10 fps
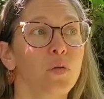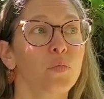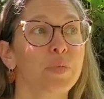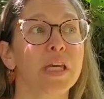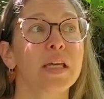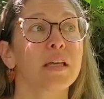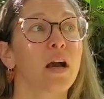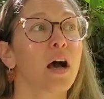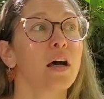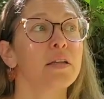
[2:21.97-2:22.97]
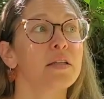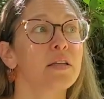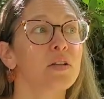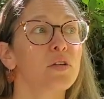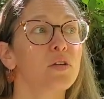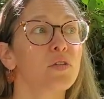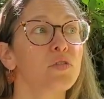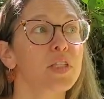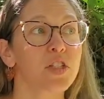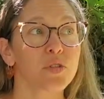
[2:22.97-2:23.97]
being
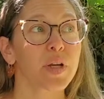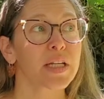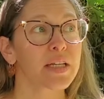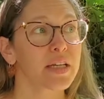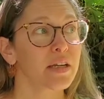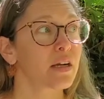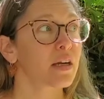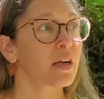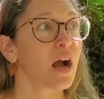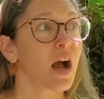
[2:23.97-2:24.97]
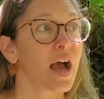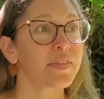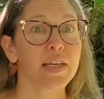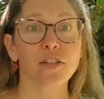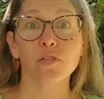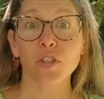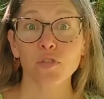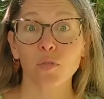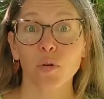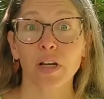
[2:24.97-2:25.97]
situated here at the edge of this
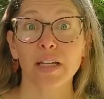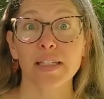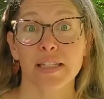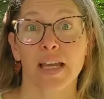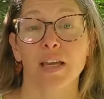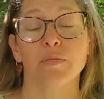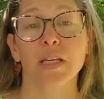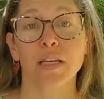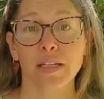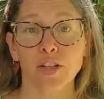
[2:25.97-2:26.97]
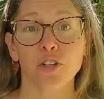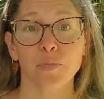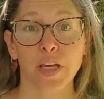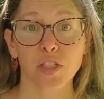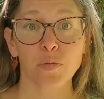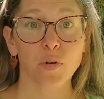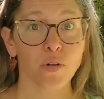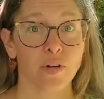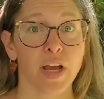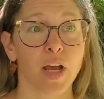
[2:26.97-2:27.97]
forest and being a nature-based
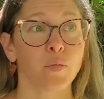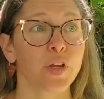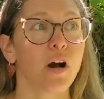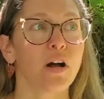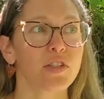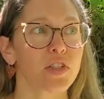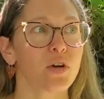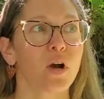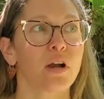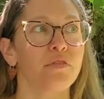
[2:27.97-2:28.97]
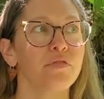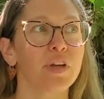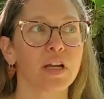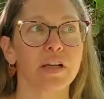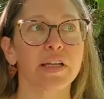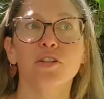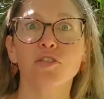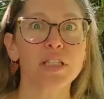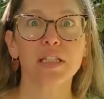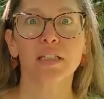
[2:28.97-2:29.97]
program, we also are very
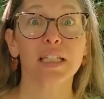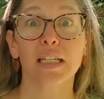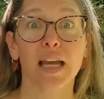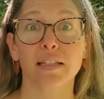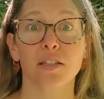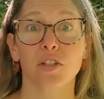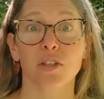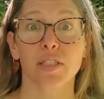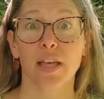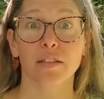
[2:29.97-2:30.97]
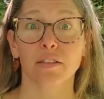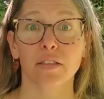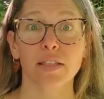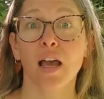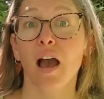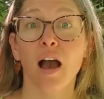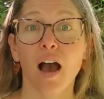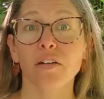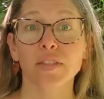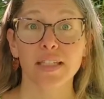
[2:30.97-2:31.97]
intrinsically connected to the cycles
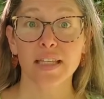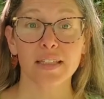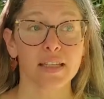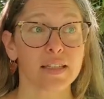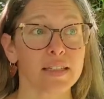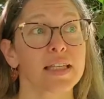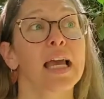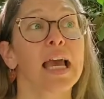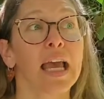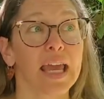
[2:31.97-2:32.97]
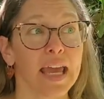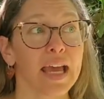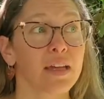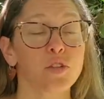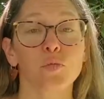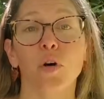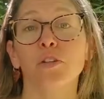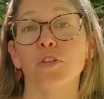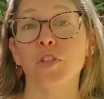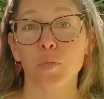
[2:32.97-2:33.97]
of the seasons, and
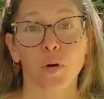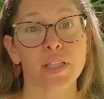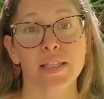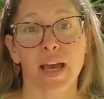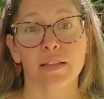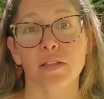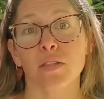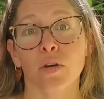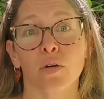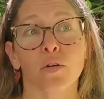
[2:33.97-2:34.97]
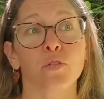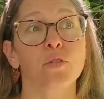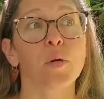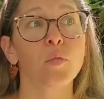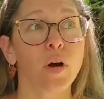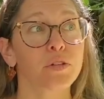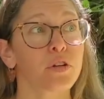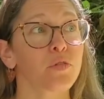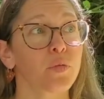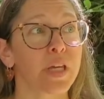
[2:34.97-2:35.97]
Waldorf supports that. So from
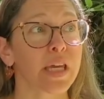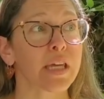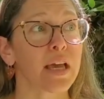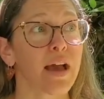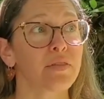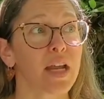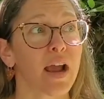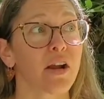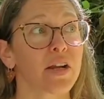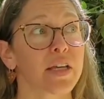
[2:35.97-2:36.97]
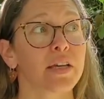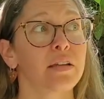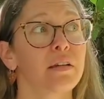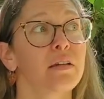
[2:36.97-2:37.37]
Waldorf, we have inherited